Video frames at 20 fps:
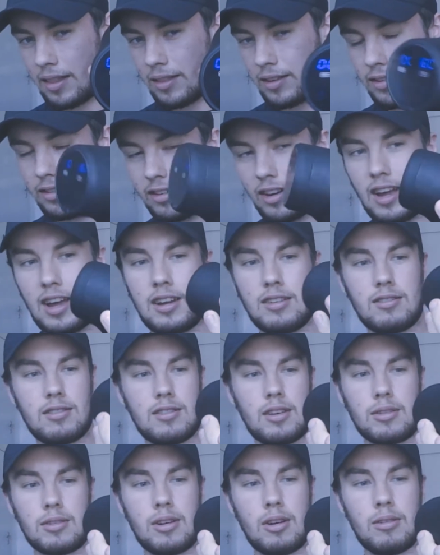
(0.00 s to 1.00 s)
the charge,
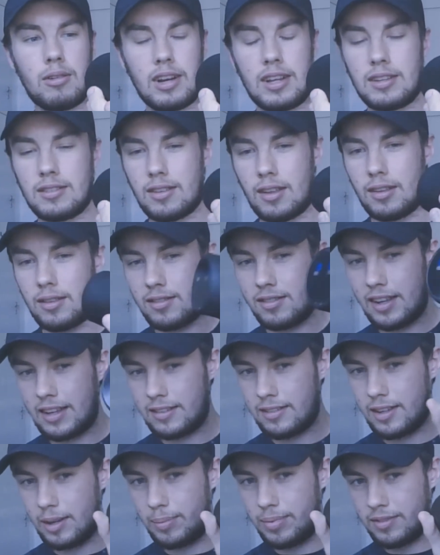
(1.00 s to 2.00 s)
so currently it's on
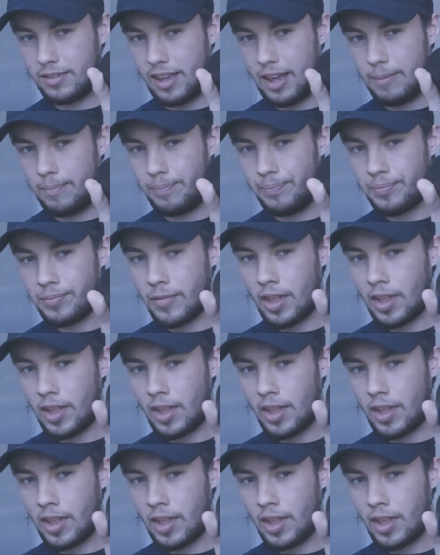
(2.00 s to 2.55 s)
60%,